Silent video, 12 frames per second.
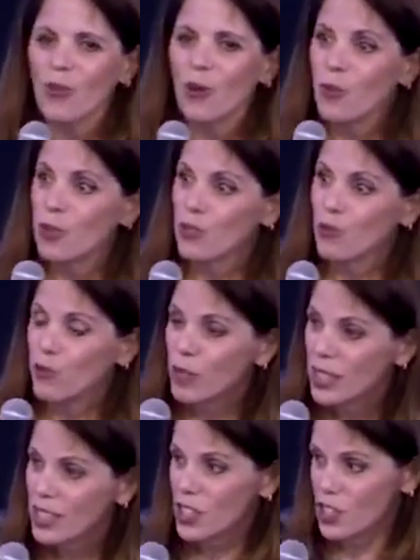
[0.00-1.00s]
What was
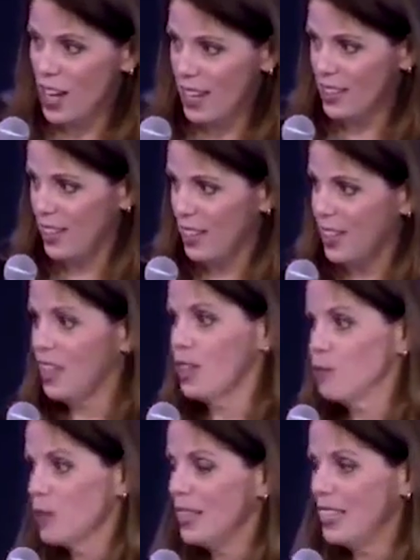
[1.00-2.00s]
really shocking and
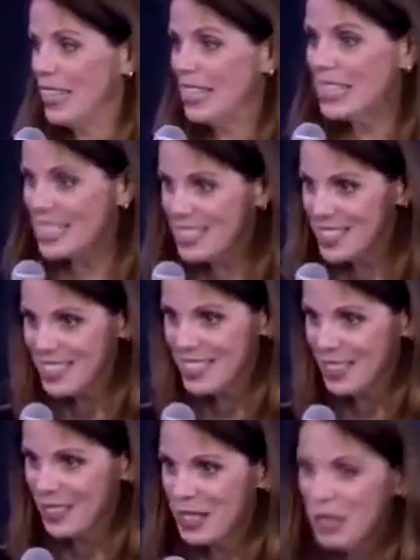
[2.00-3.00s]
completely
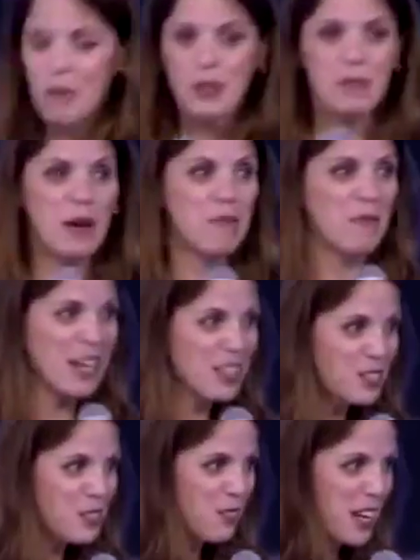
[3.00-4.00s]
inconsistent was my
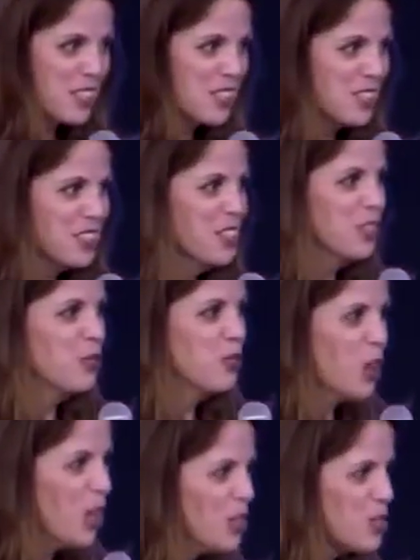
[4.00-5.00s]
medical director, who
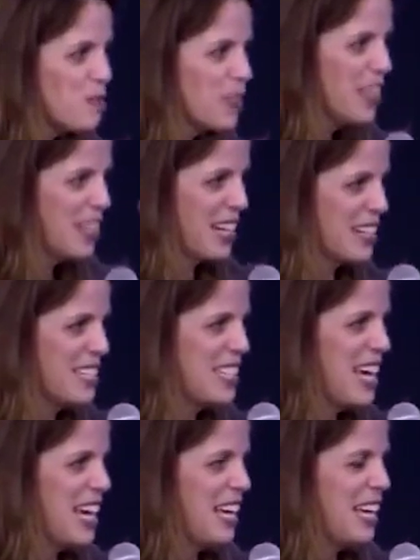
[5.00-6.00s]
calls me the next
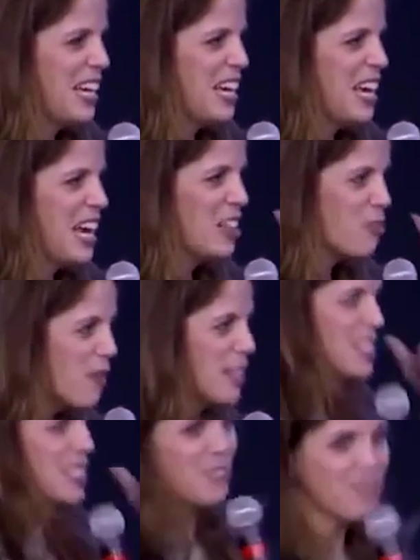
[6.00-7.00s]
day and
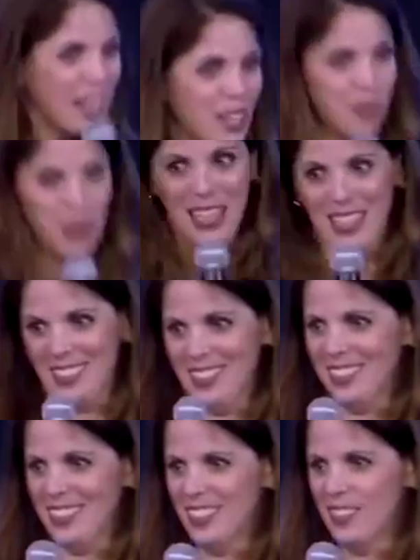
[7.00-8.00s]
threatens to fire me
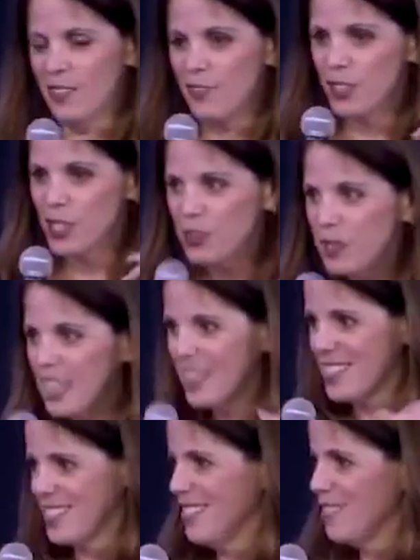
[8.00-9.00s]
for
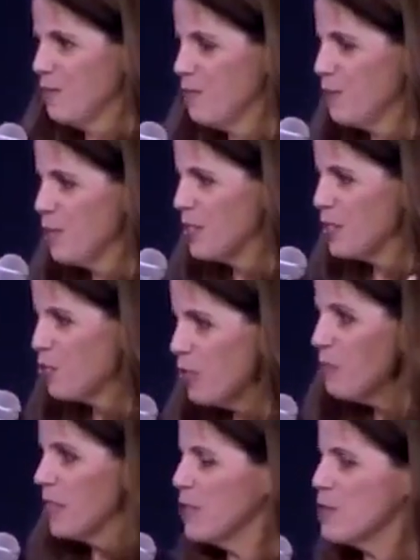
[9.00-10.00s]
doing this
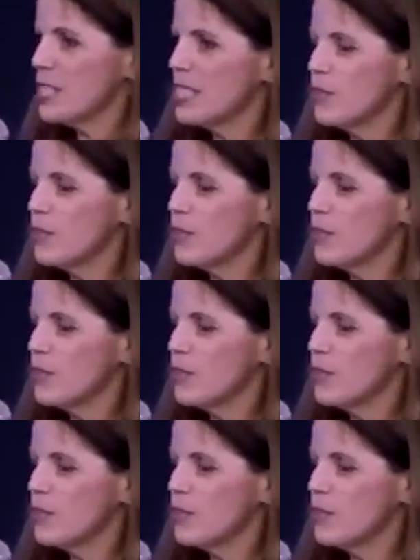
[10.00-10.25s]
treatment.